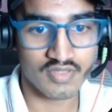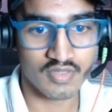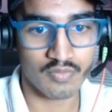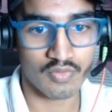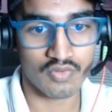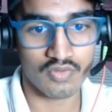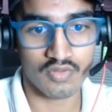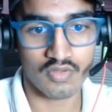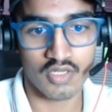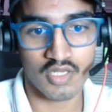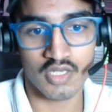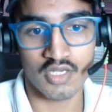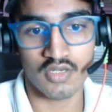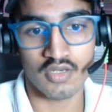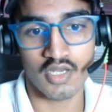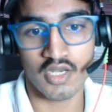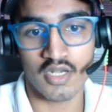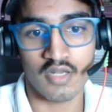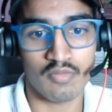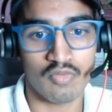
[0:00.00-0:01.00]
Suppose
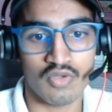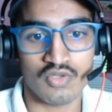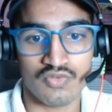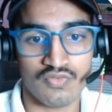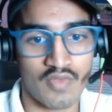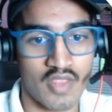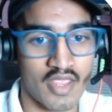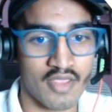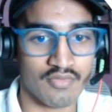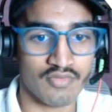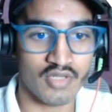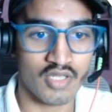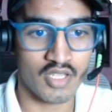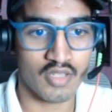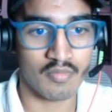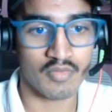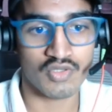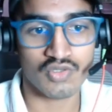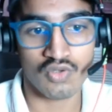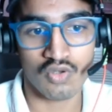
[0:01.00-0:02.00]
in AWS we have
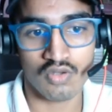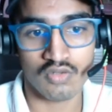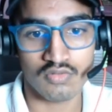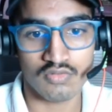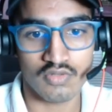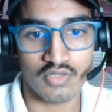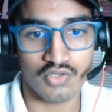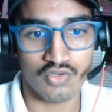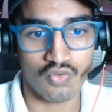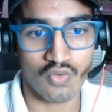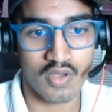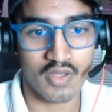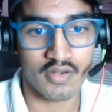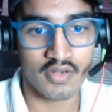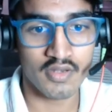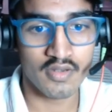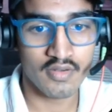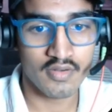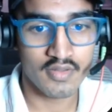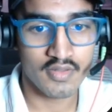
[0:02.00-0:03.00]
the Amazon
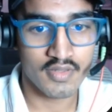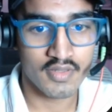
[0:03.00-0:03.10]
URL,